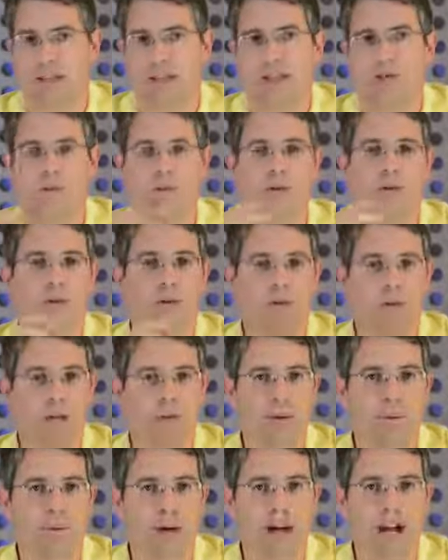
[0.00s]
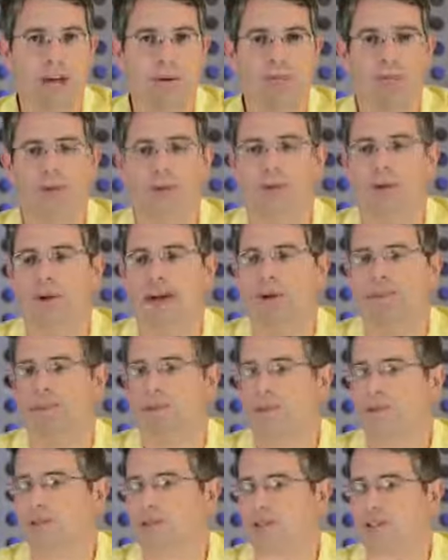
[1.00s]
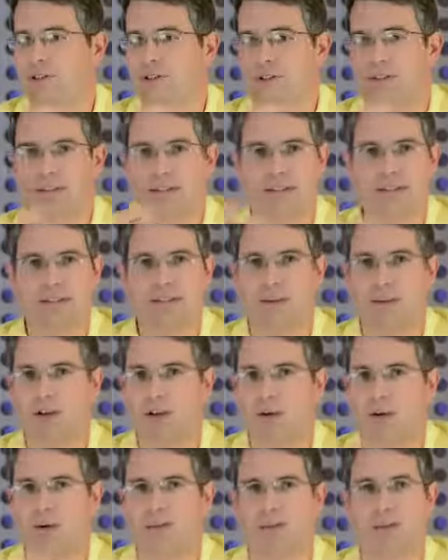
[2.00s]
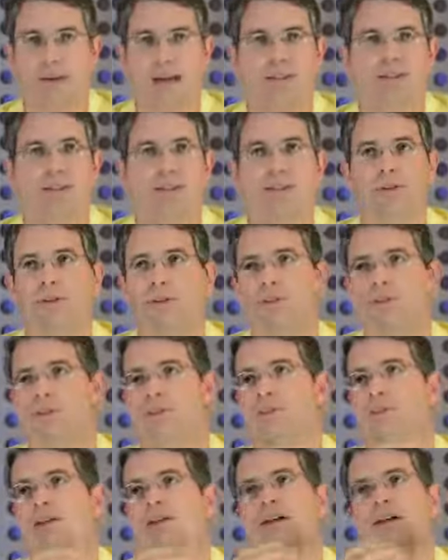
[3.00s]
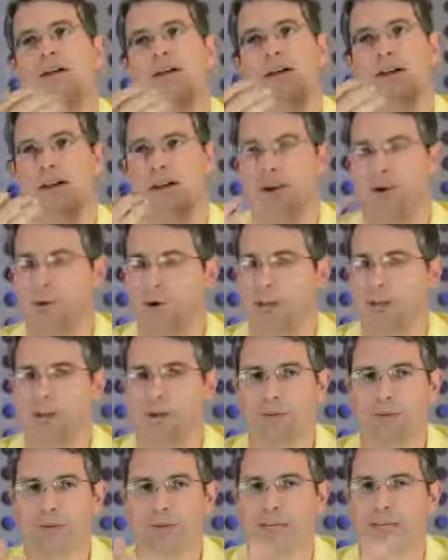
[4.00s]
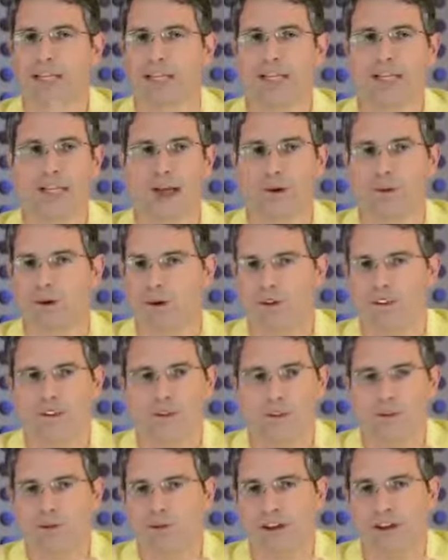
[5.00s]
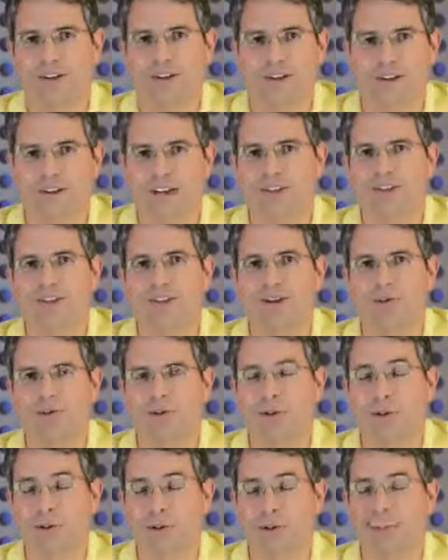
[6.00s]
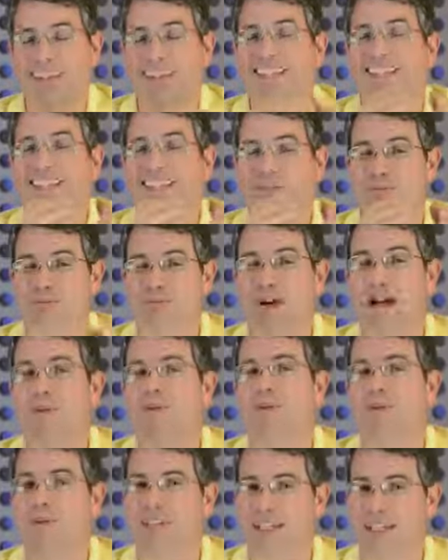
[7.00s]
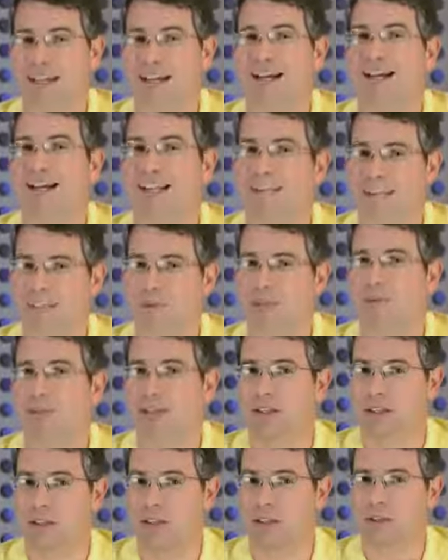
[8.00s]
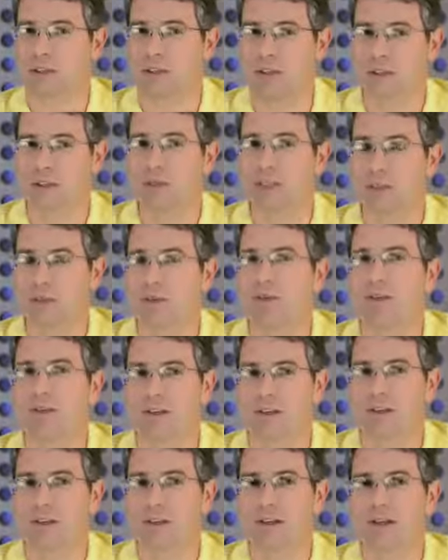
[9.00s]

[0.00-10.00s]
If you were a mom and pop, if you haven't used your own SEO, if you haven't used, you know, random link networks that you found on SEO forums, this is probably not something that you should be using.